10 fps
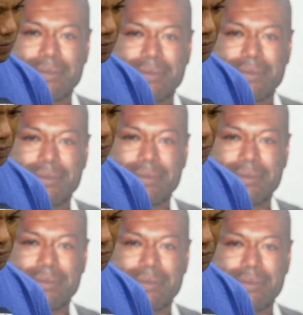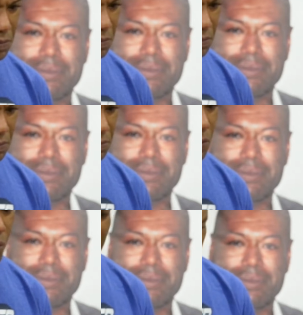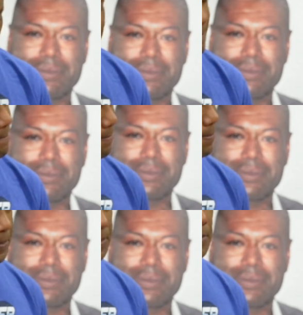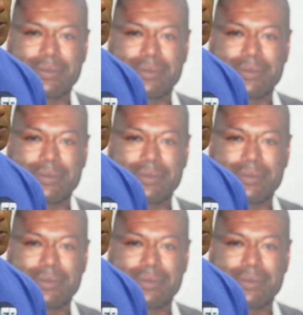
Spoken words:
This person isn't speaking.